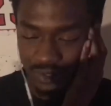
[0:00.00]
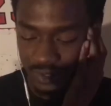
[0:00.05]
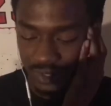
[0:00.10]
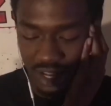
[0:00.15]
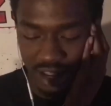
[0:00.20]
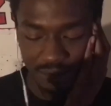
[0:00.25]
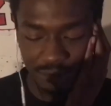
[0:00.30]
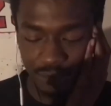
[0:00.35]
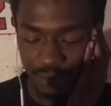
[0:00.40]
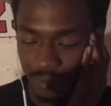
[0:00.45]

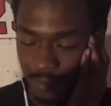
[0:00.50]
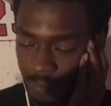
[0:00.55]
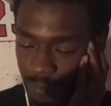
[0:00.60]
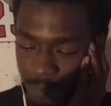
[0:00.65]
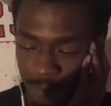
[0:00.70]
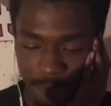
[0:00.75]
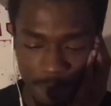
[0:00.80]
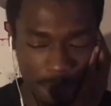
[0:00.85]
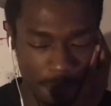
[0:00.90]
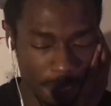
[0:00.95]
Keep my
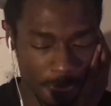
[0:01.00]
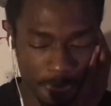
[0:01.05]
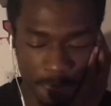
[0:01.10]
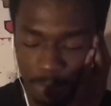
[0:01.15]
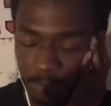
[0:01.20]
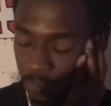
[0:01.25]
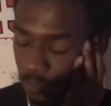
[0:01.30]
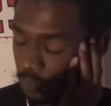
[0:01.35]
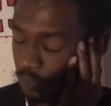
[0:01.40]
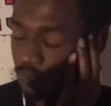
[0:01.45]
chin up
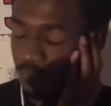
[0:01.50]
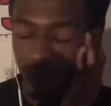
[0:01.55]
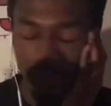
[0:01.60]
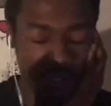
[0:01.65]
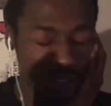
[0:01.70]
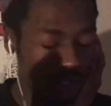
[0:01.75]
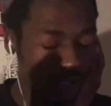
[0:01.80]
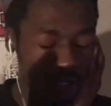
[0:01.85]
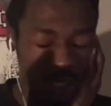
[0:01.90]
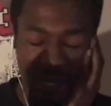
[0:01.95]
and my
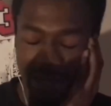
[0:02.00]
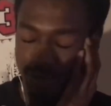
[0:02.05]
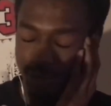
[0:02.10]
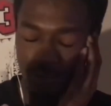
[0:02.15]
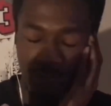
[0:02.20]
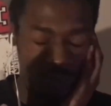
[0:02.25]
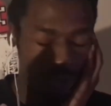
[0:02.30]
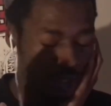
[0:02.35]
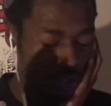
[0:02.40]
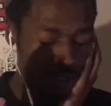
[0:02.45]
chest out. She
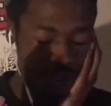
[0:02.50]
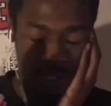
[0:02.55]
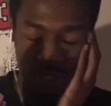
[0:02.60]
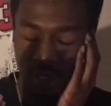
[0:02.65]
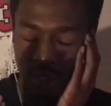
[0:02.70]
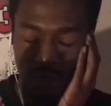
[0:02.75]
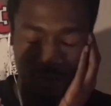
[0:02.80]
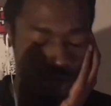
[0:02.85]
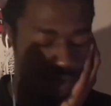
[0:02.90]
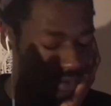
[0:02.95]
rubbing on my
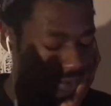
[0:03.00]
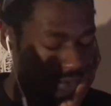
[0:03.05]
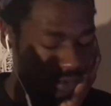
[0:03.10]
arms.